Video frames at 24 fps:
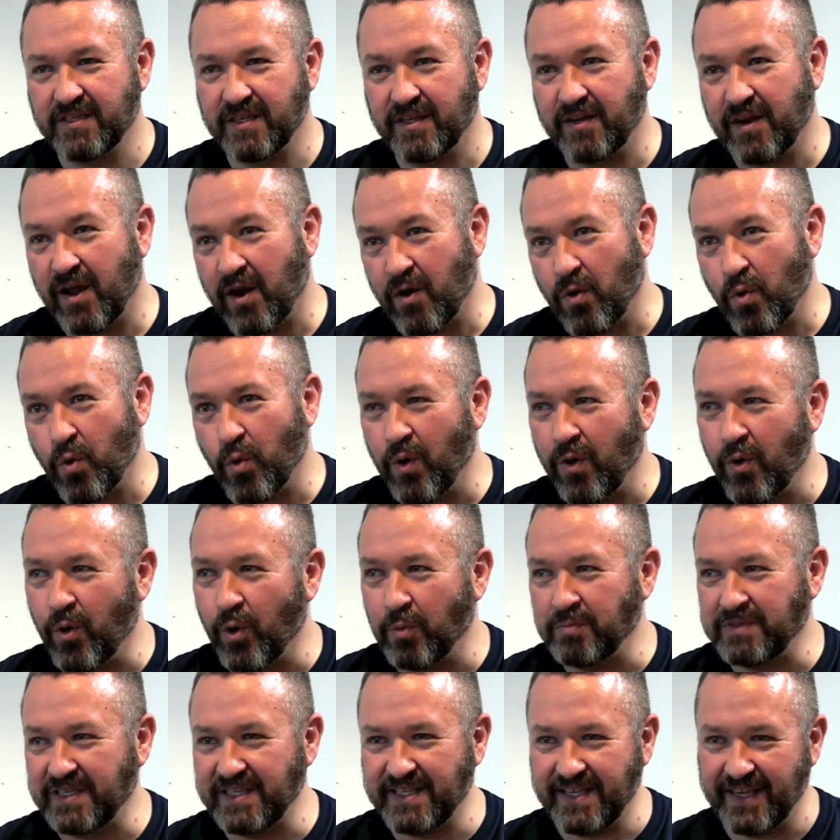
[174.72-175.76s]
And I
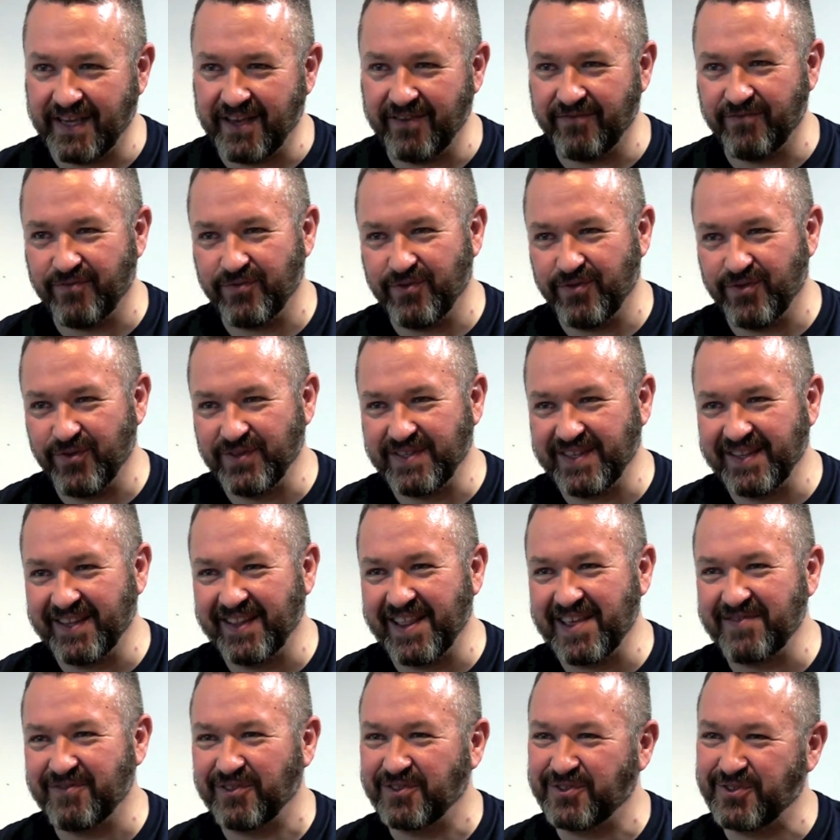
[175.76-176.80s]
hope to take it through to the
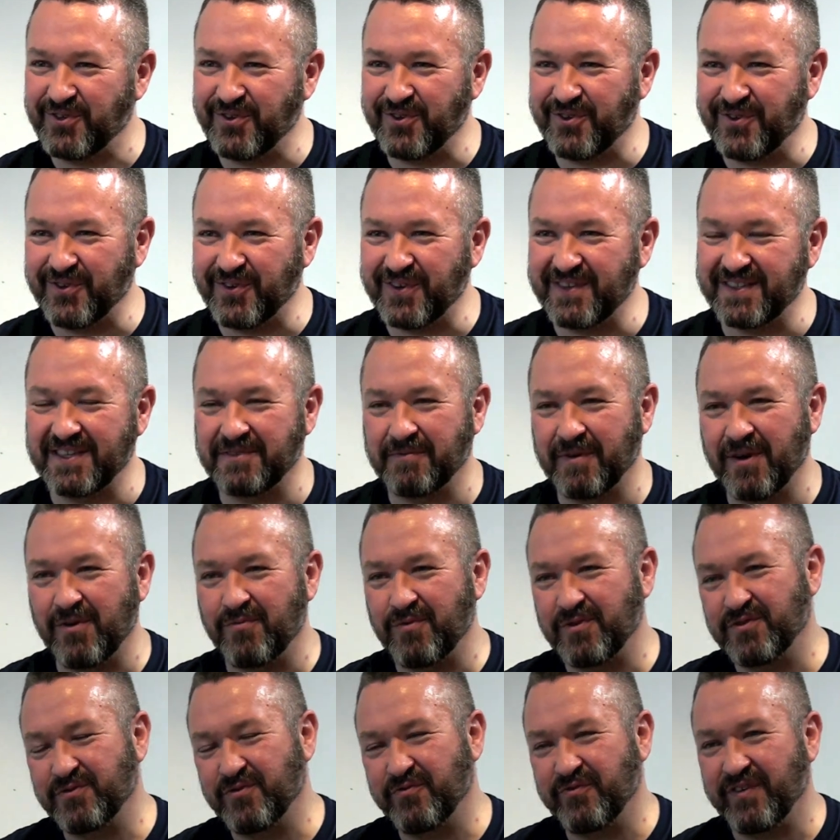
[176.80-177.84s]
Level 2 course as well
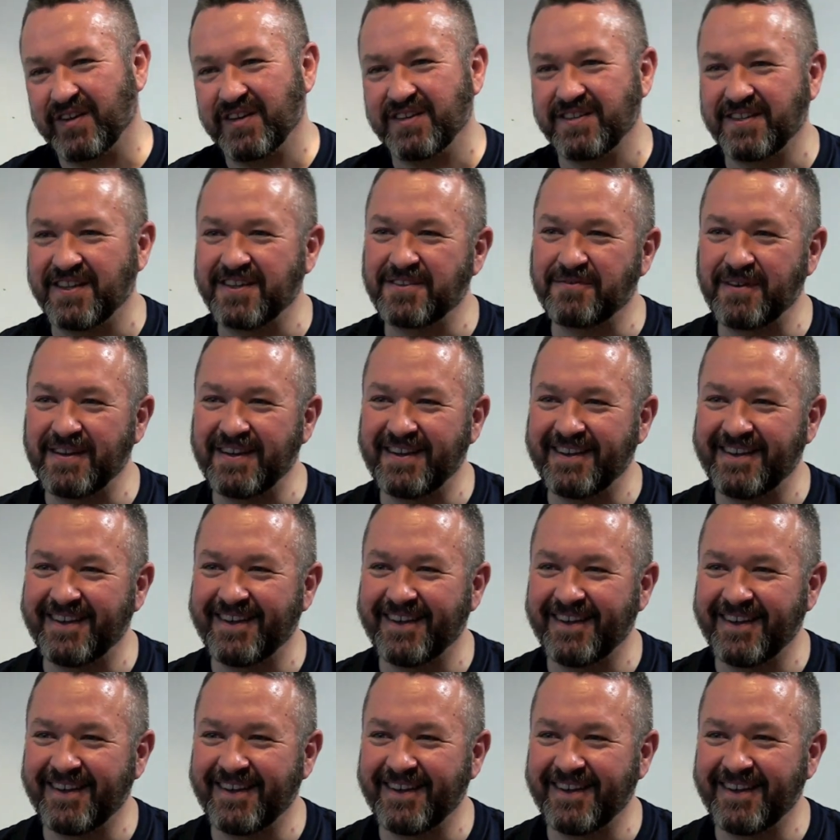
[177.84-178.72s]
once we finish this one.